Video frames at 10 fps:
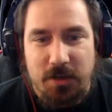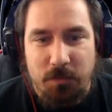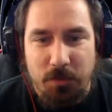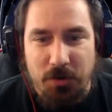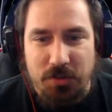
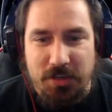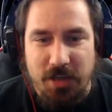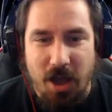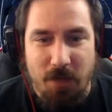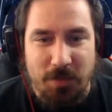Put it in the
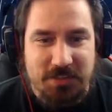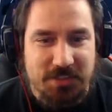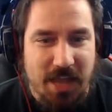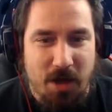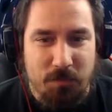comments
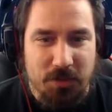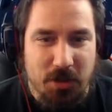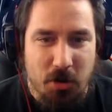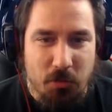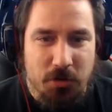down
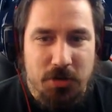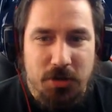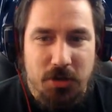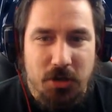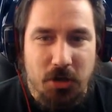below
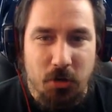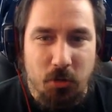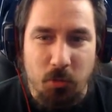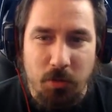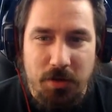
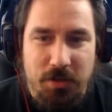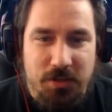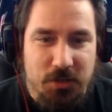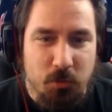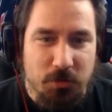who
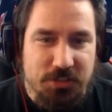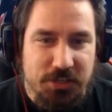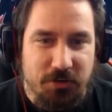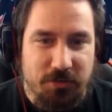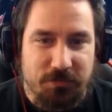you were
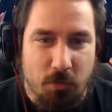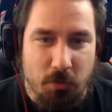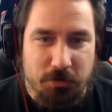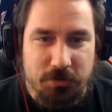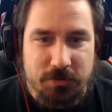cheering
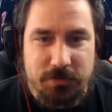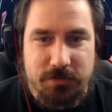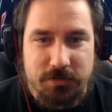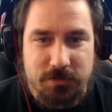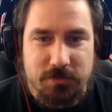for.
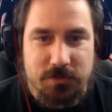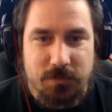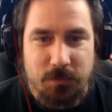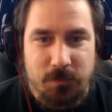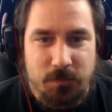
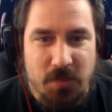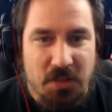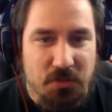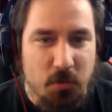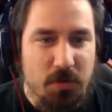
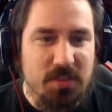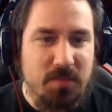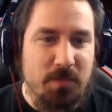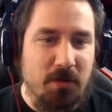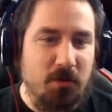Do it in the
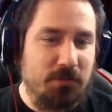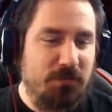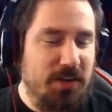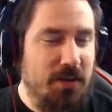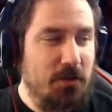middle of the
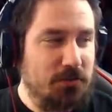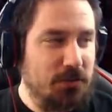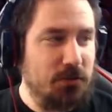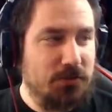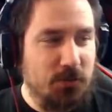video
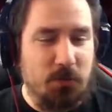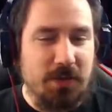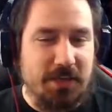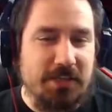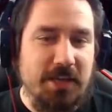too, so we
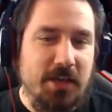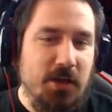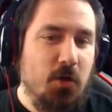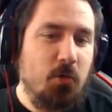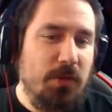can
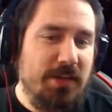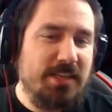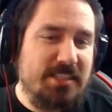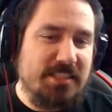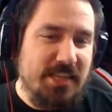
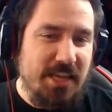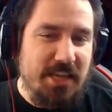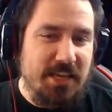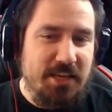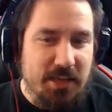
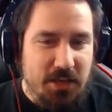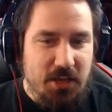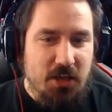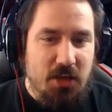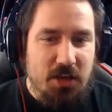see,
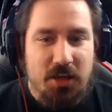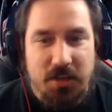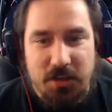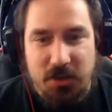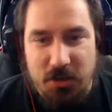
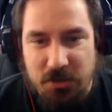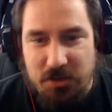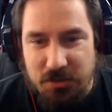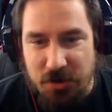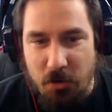
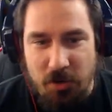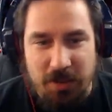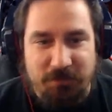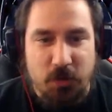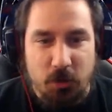you know,
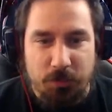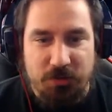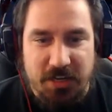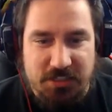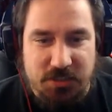if your
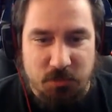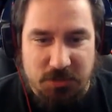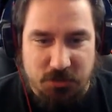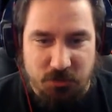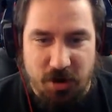prediction
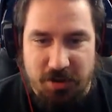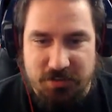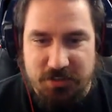was correct.